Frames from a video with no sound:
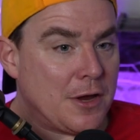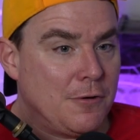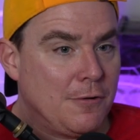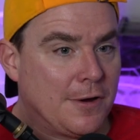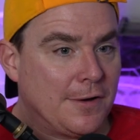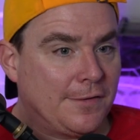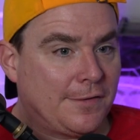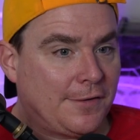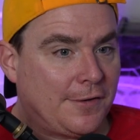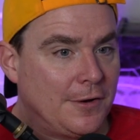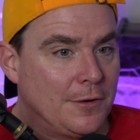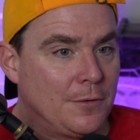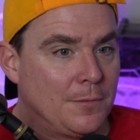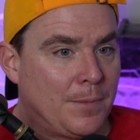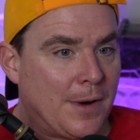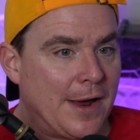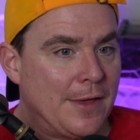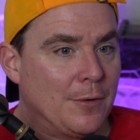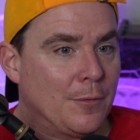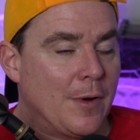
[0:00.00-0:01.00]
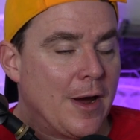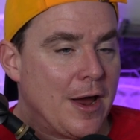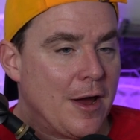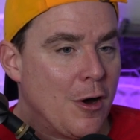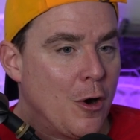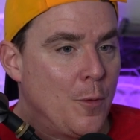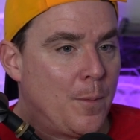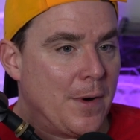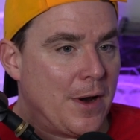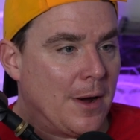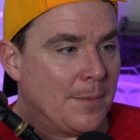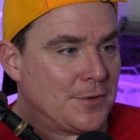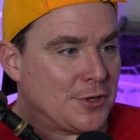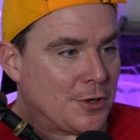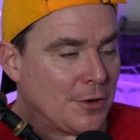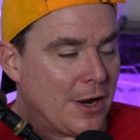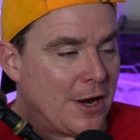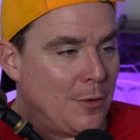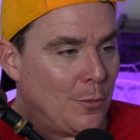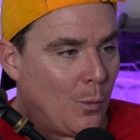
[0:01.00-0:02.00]
You can still, by the way, open up
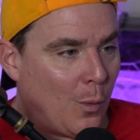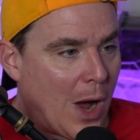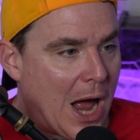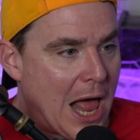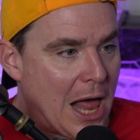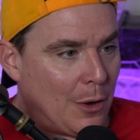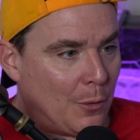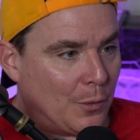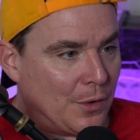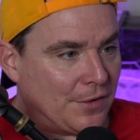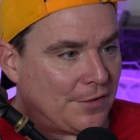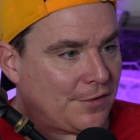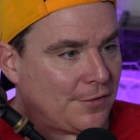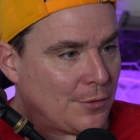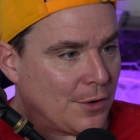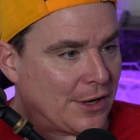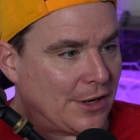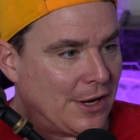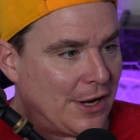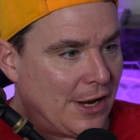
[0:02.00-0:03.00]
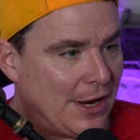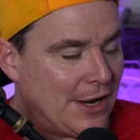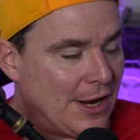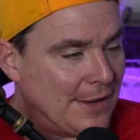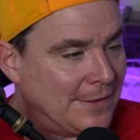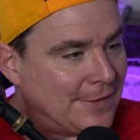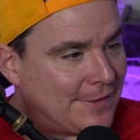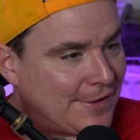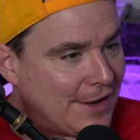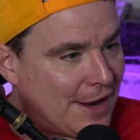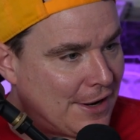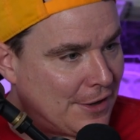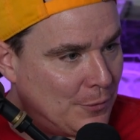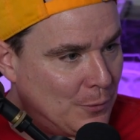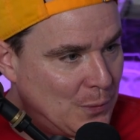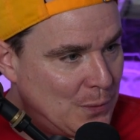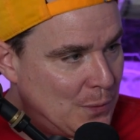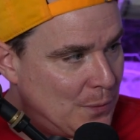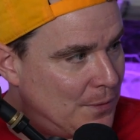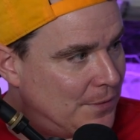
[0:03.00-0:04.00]
trade while restricting it and setting
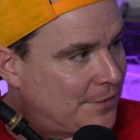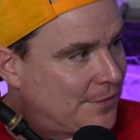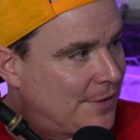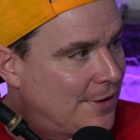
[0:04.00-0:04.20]
rules.